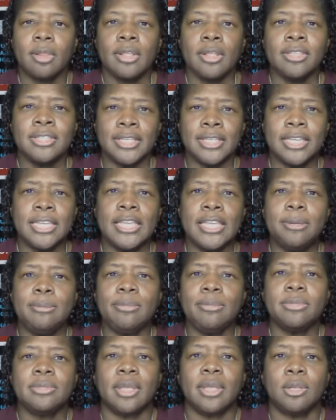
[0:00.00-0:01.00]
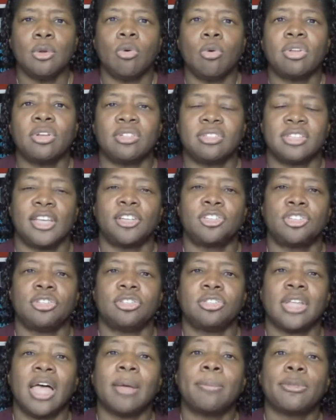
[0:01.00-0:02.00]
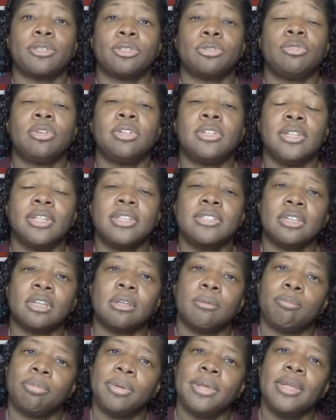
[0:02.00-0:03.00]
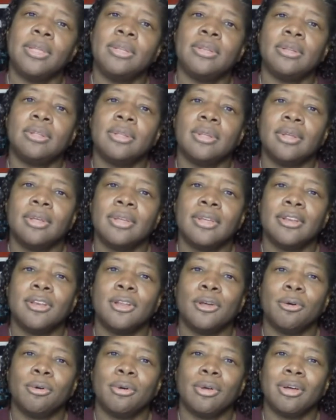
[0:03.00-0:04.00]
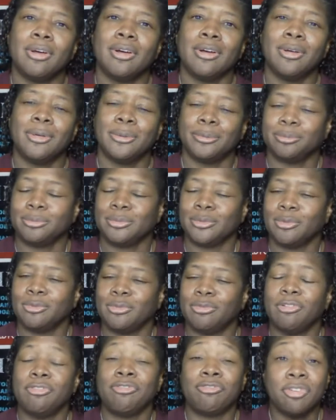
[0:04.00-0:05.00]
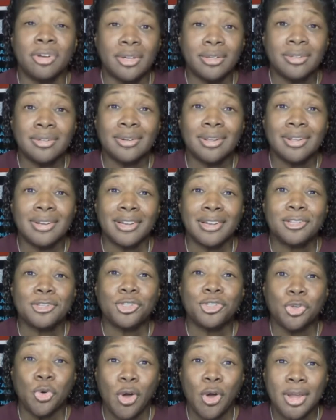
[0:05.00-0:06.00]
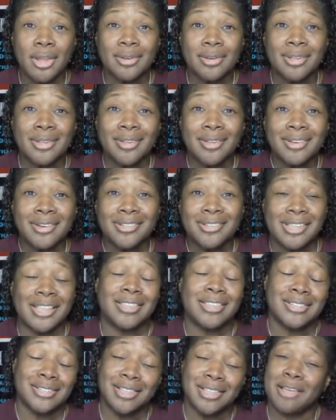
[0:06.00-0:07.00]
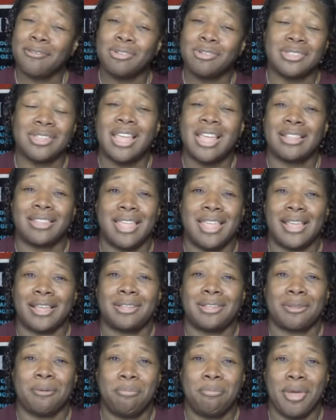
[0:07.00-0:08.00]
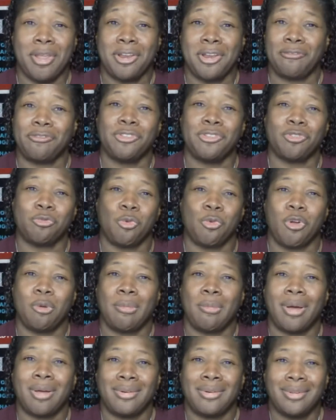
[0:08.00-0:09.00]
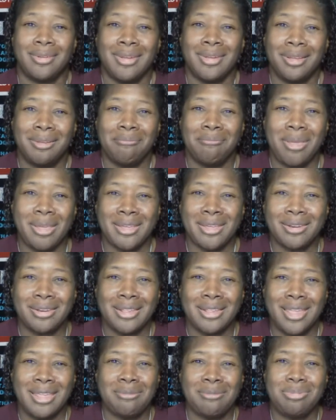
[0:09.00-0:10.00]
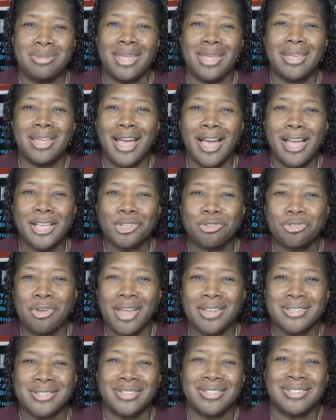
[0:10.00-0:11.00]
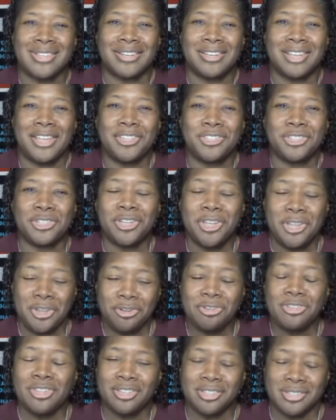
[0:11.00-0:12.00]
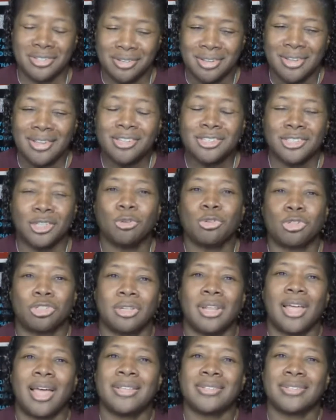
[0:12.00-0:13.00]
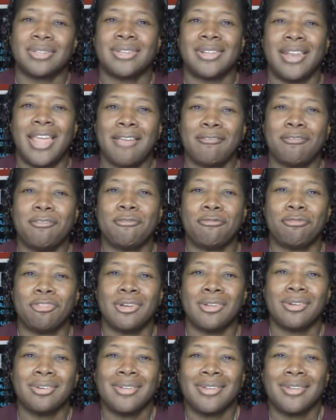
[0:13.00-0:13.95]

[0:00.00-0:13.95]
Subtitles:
teams and organizations the opportunity to compete, for fun and enjoy it. Because at this level, it's not that competitive. You have to worry about making NBA contracts and things of that nature. You just socializing and having fun.